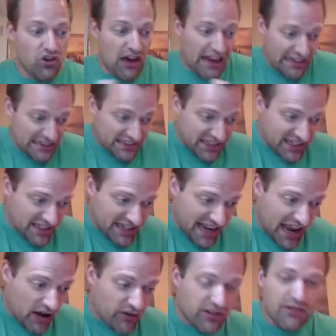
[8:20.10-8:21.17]
You got to sit
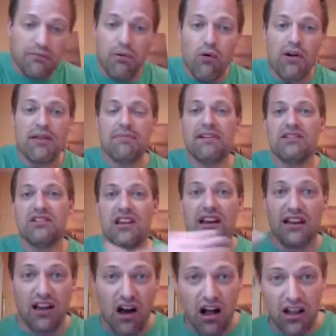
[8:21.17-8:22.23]
down in appointments. You got
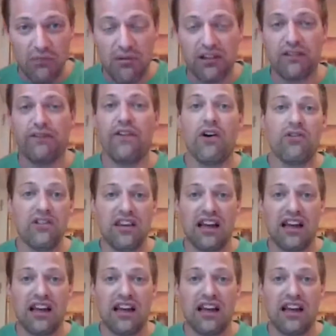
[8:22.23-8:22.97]
to call them on the phone.